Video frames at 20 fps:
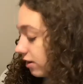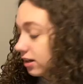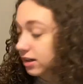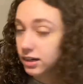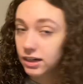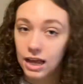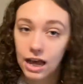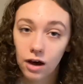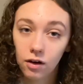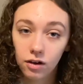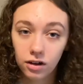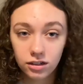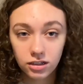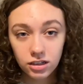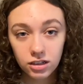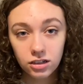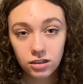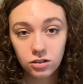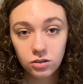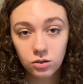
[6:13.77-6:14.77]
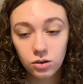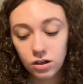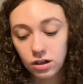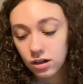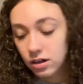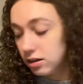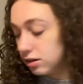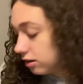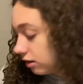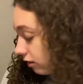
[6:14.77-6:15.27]
Now onto
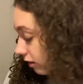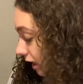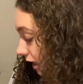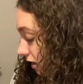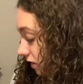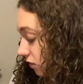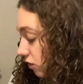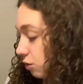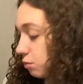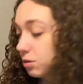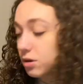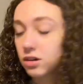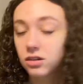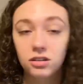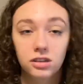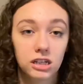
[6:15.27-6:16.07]
the last few books.